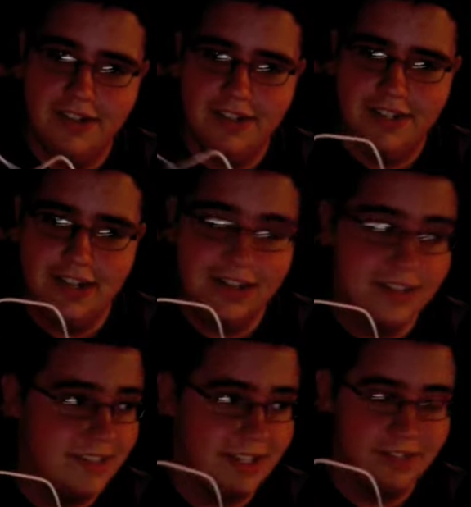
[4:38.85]

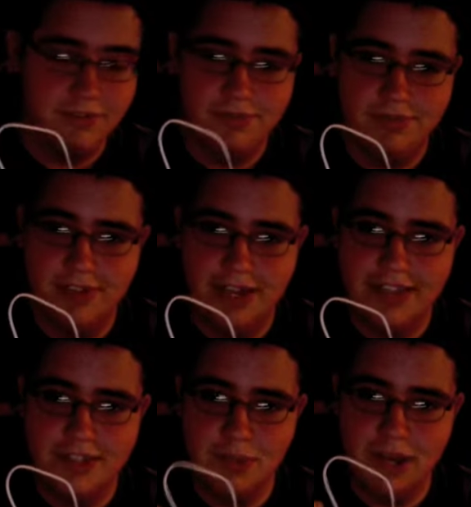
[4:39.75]
case. I've had
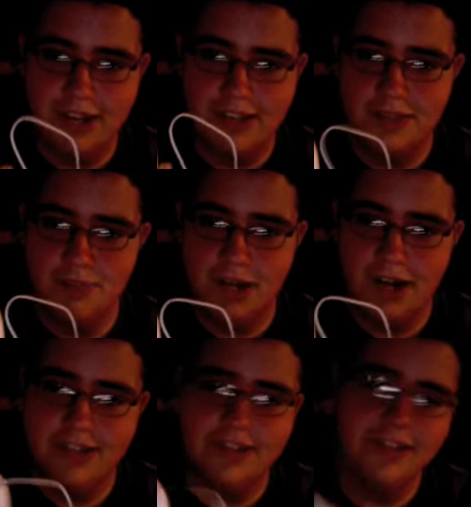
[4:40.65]
this back in its
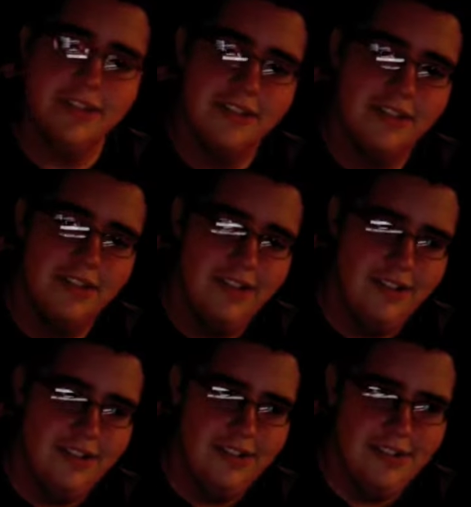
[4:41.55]
box since,
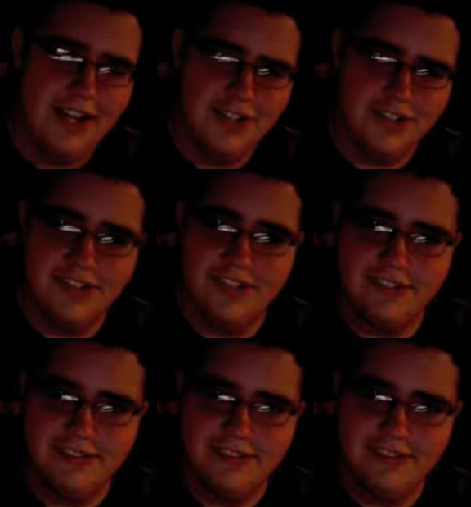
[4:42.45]
actually,